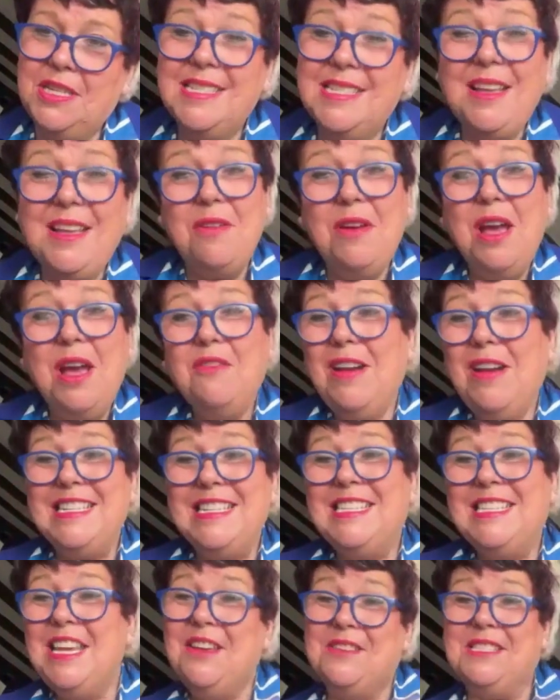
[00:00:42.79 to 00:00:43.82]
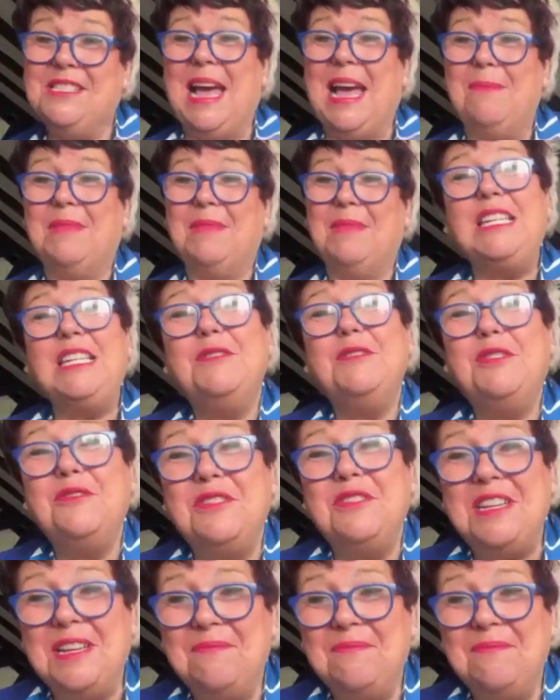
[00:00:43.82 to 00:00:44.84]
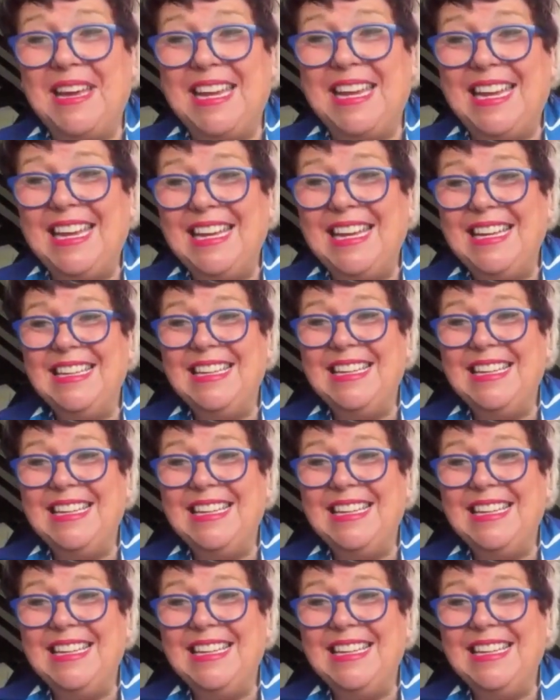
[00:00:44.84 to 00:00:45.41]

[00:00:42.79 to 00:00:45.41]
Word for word: So great to see you, Sam. Thanks for joining me.